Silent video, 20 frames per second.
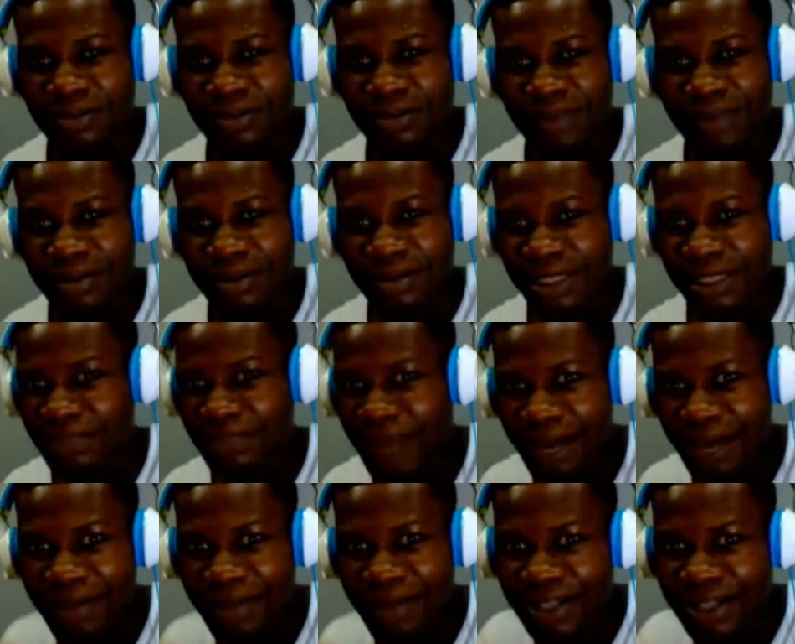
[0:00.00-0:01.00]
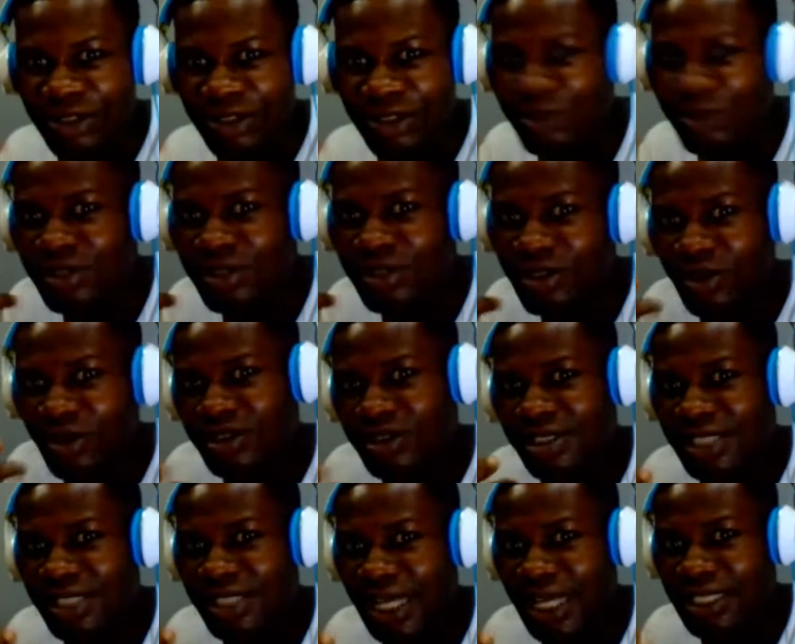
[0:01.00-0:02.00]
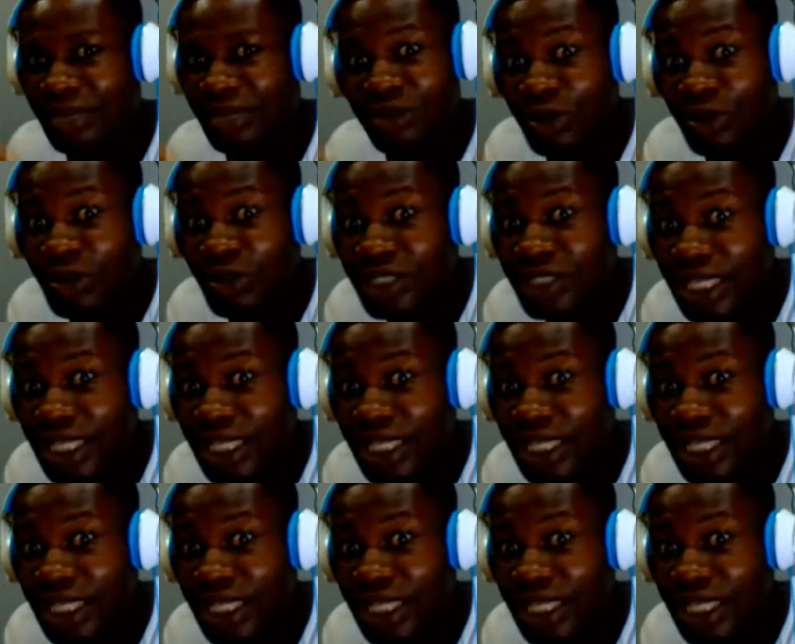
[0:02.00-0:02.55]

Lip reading: The black man doesn't understand them. They don't care.